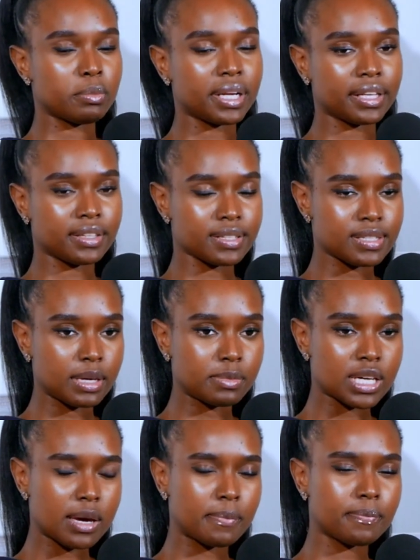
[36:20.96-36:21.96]
But at the
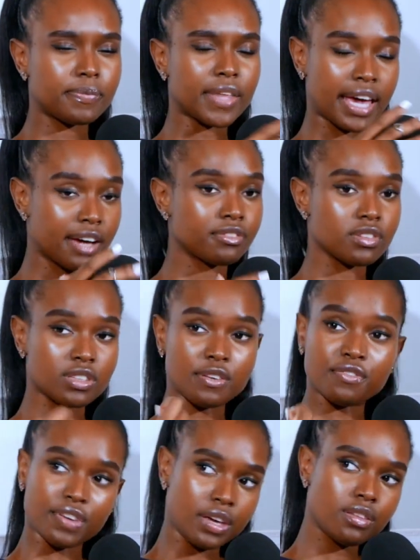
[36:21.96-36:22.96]
same time, I have to
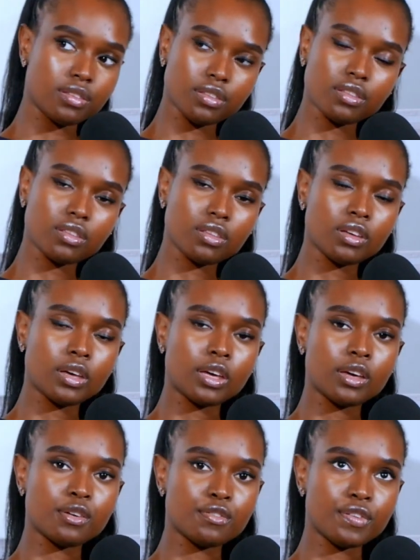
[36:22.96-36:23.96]
say faith.
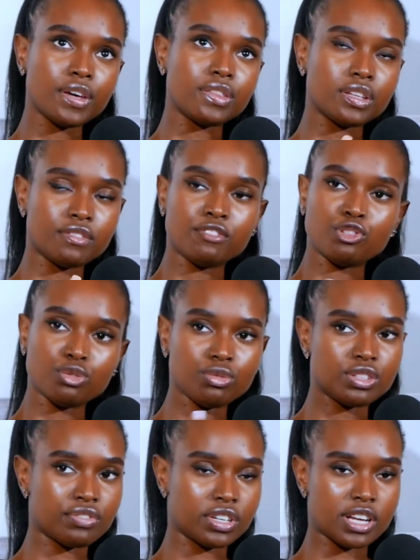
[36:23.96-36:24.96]
Faith in two
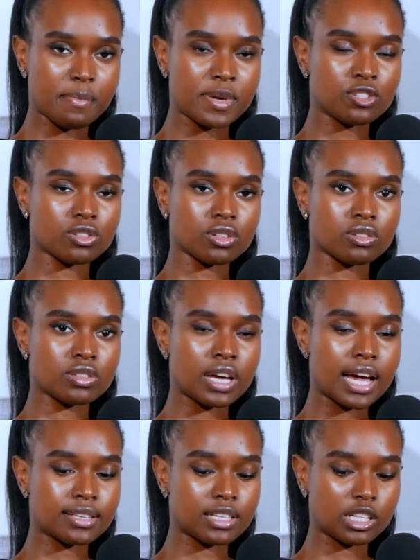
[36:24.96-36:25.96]
different dimensions
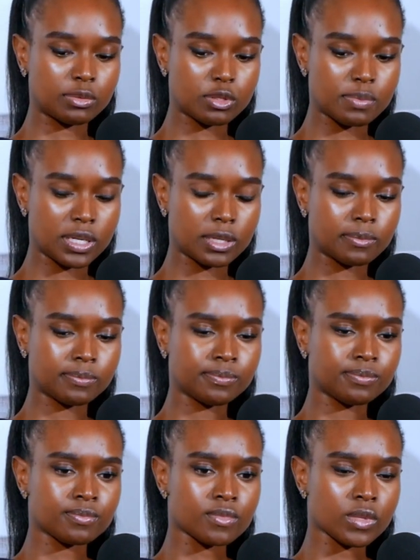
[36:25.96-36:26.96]
has helped me.
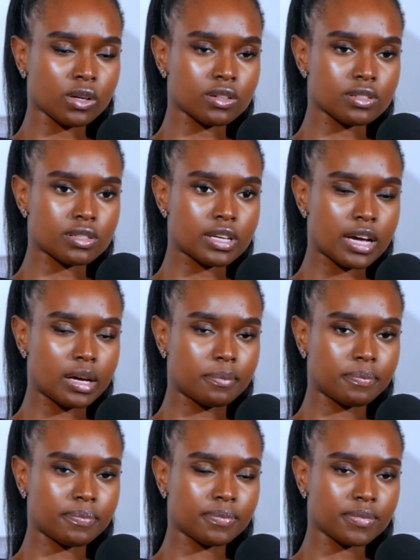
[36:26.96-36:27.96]
Because
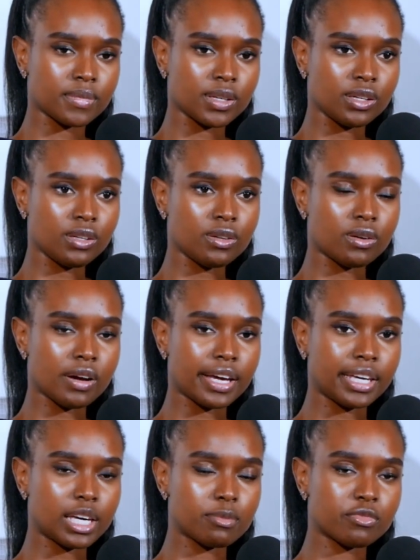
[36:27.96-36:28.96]
um, you know,
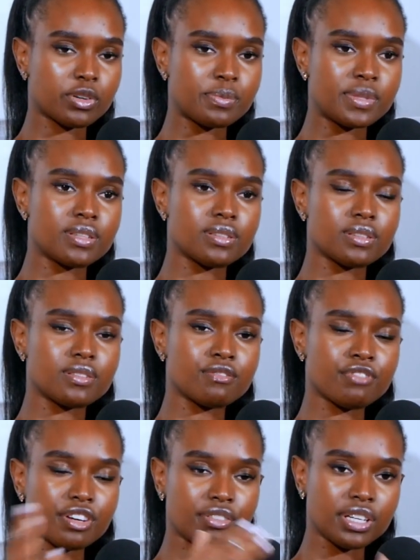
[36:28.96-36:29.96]
I came from this
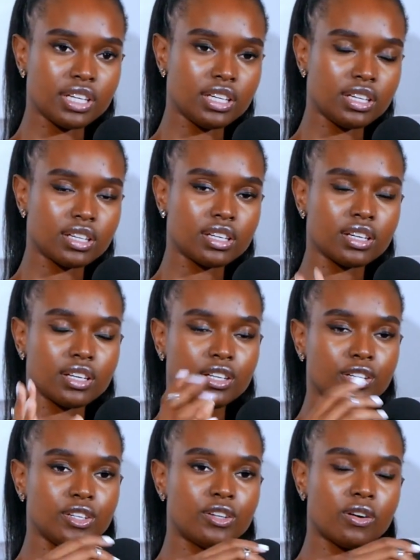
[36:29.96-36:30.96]
very,
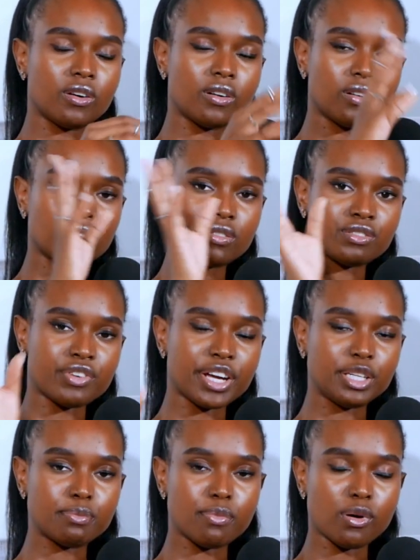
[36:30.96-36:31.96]
you know,
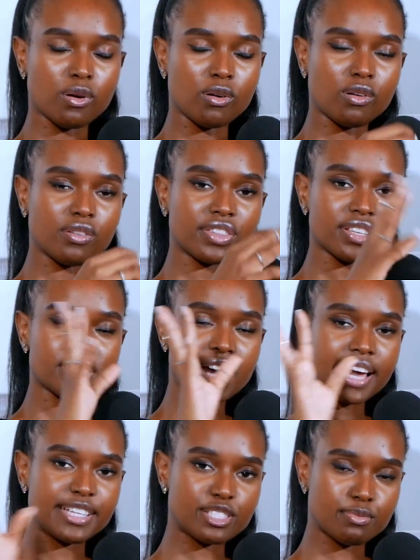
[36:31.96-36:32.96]
rainbow, the
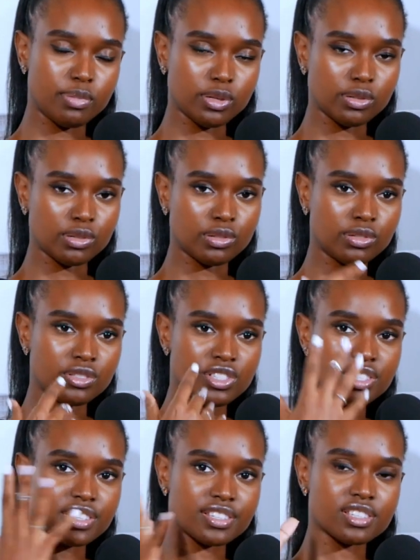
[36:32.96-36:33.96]
sky is blue,
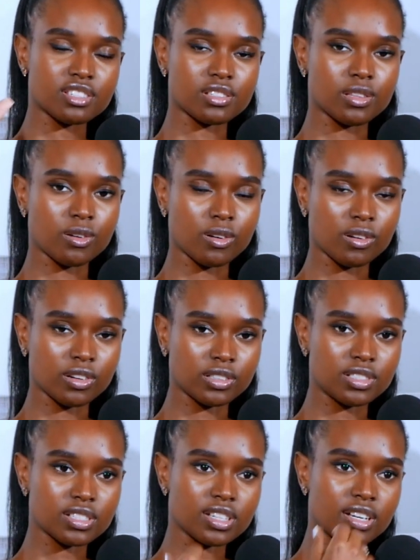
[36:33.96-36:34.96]
Jesus is
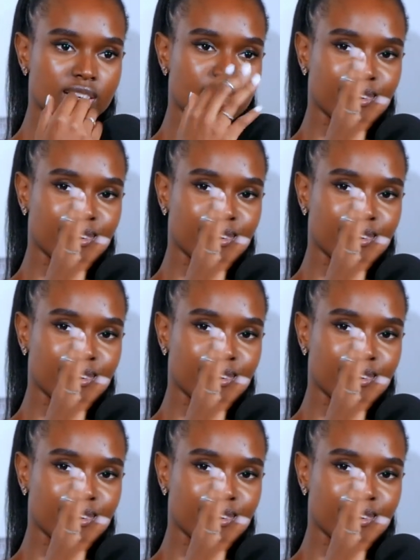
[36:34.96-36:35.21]
Lord,